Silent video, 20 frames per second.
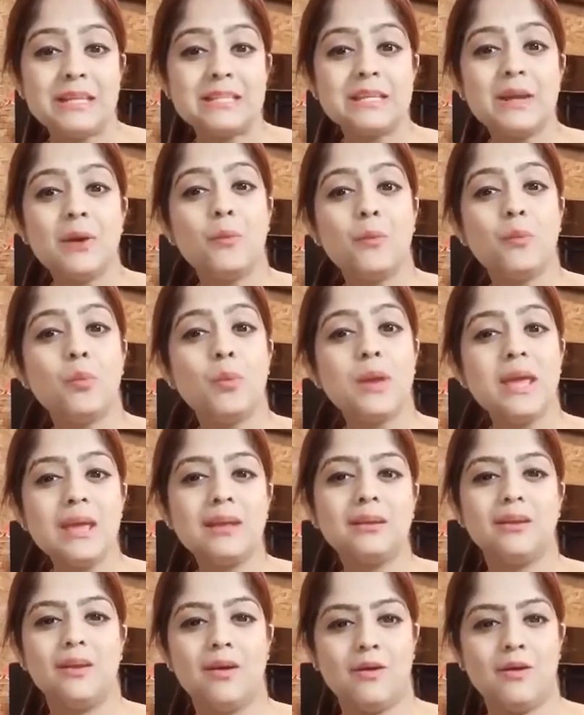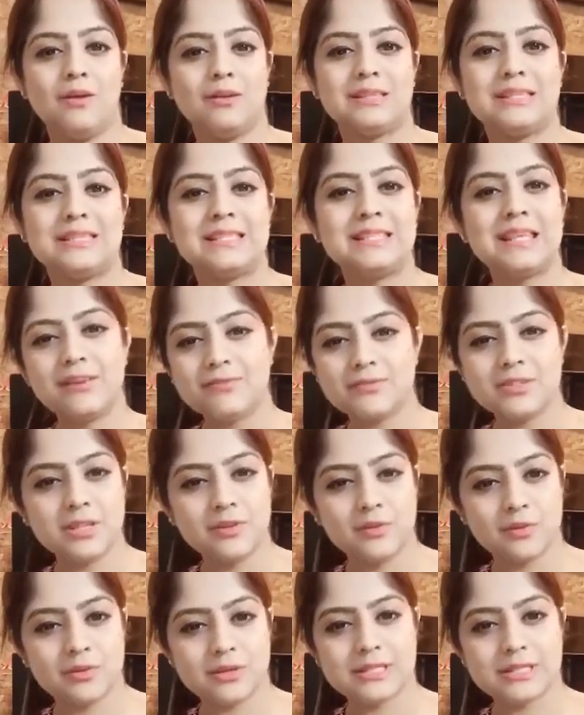week-long safety course
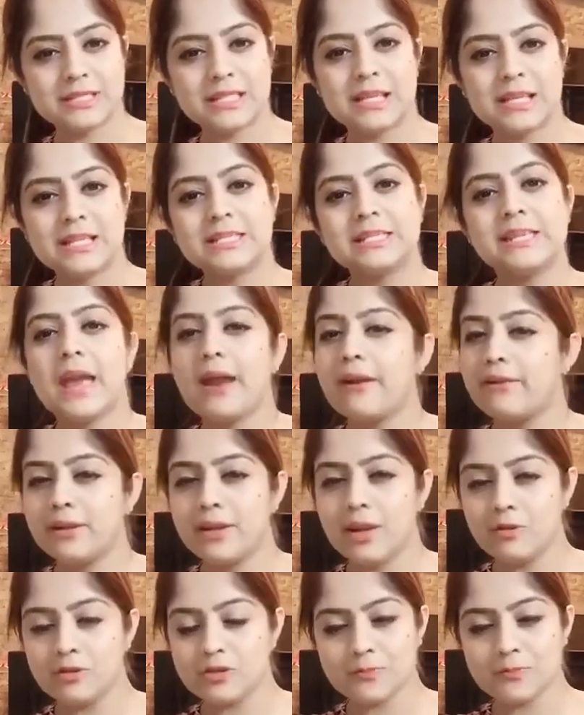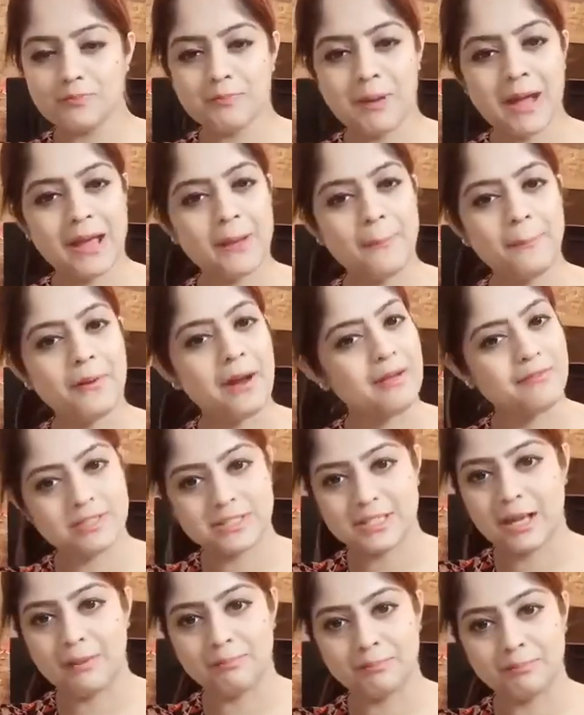that is carried out by a private
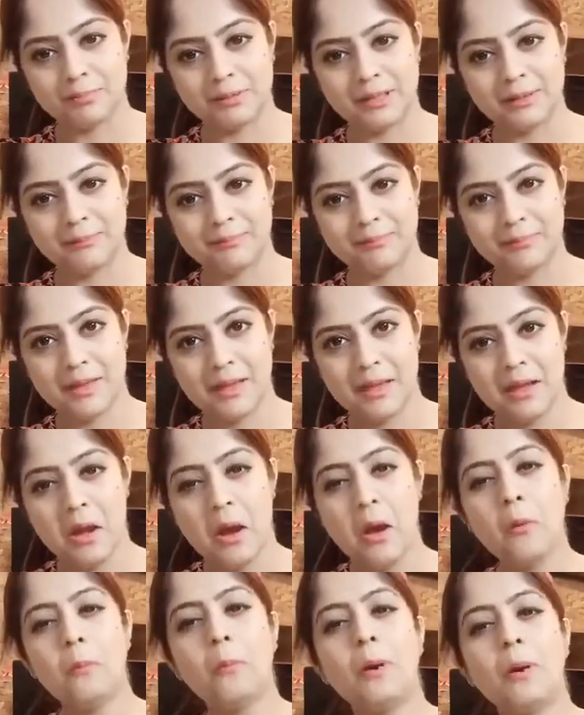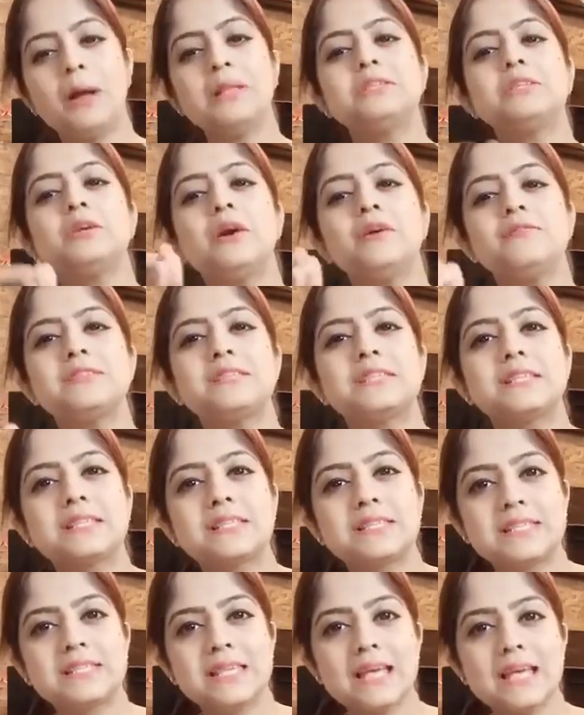company. Once you have
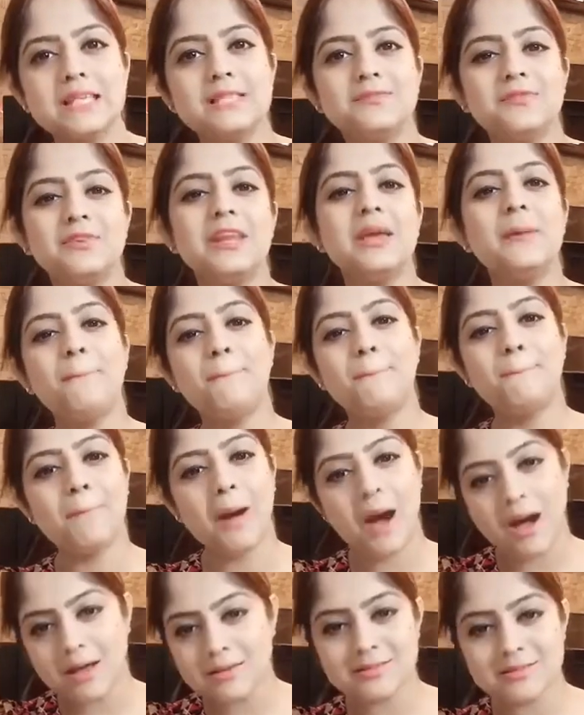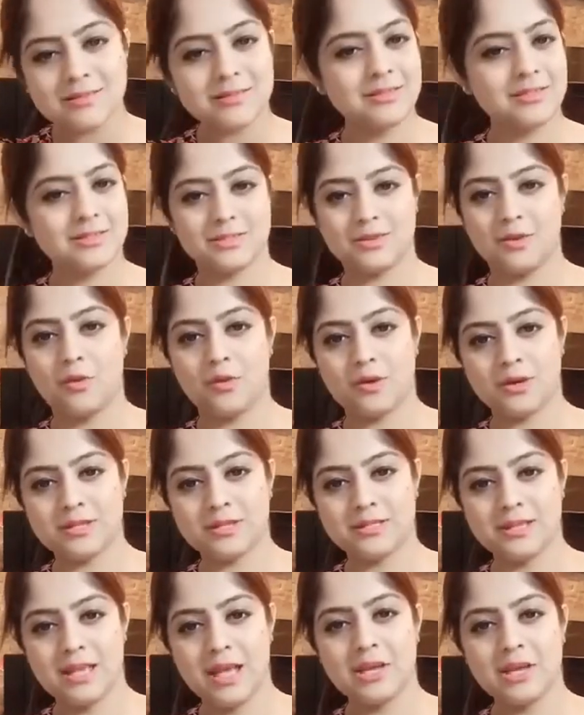successfully passed this course,
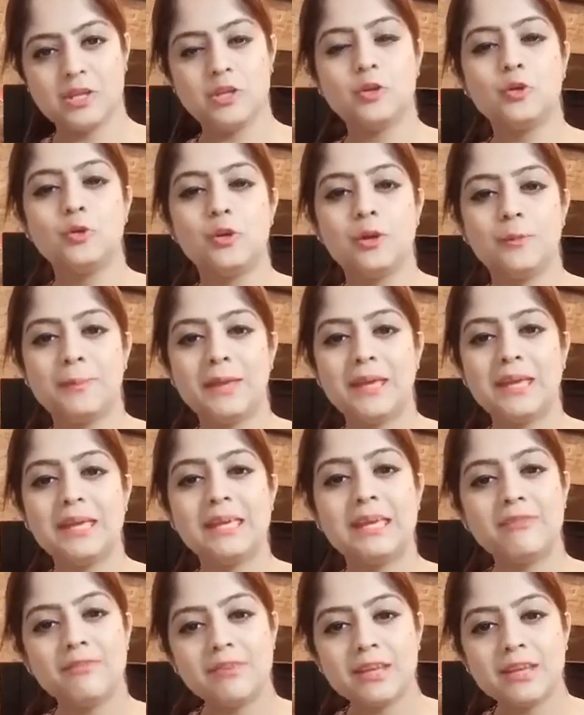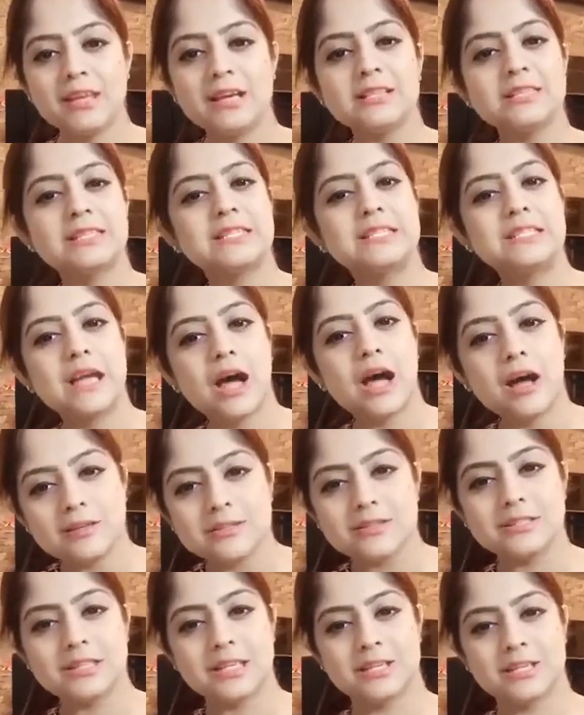you will be given a start
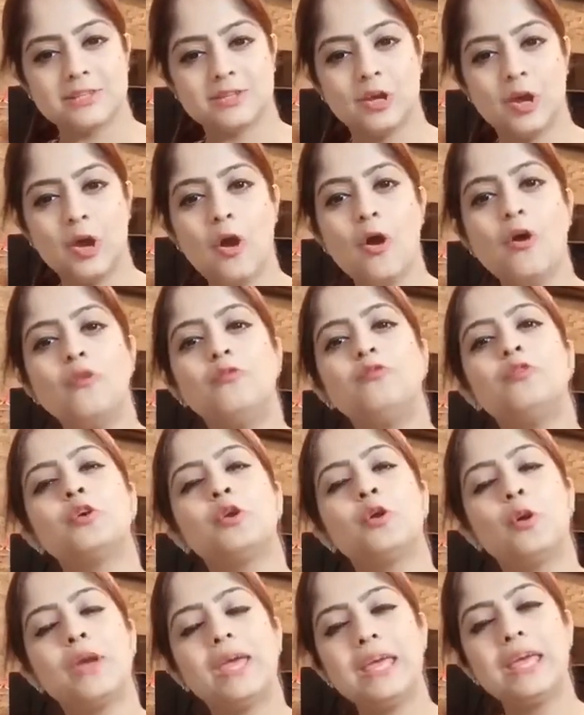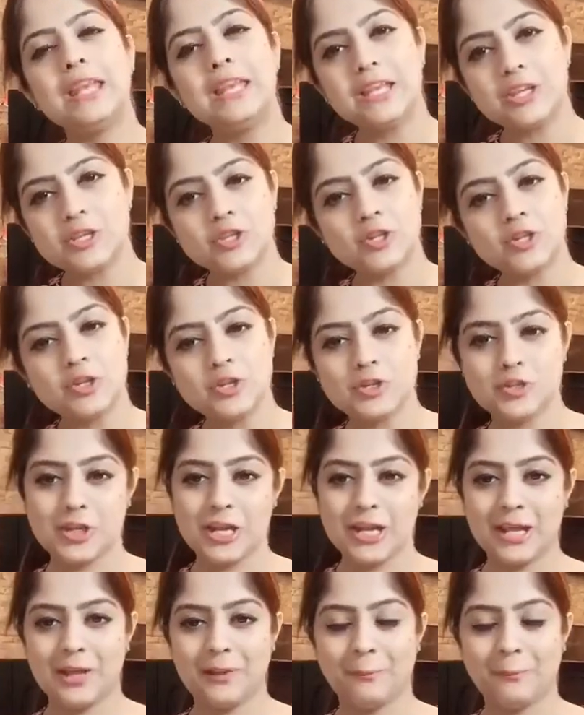date for your initial
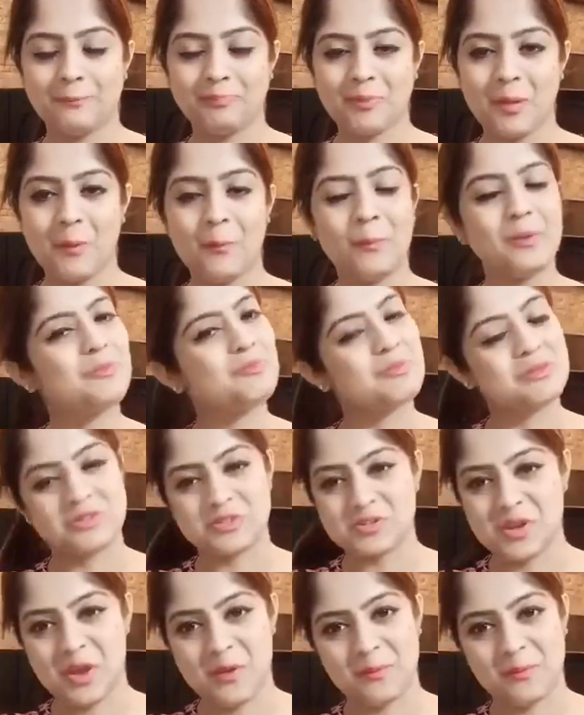training with British Airways.